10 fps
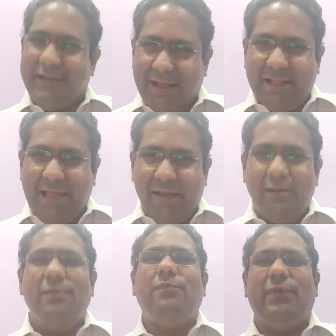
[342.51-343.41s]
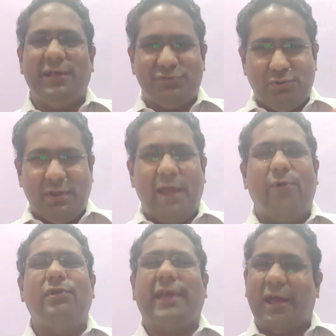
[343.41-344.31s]
Till then, please do
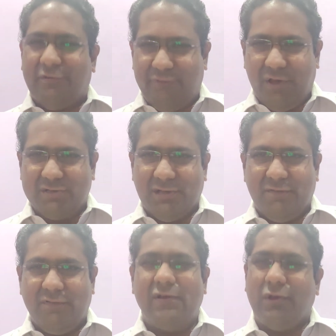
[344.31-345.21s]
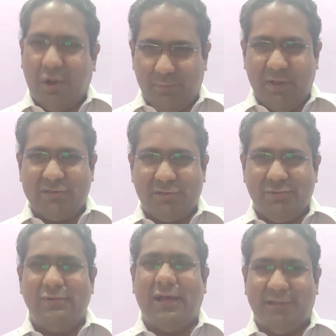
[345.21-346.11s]
take good care of yourself. God bless
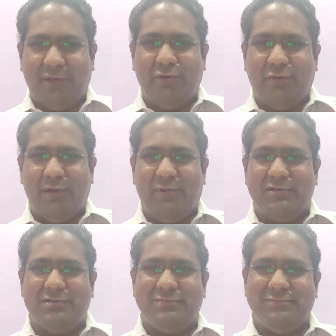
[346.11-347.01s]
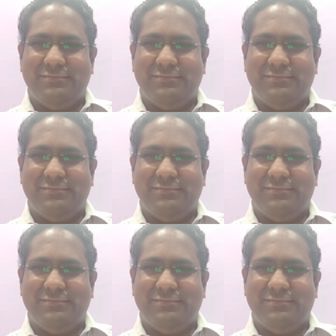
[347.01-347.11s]
you, and thank you very much.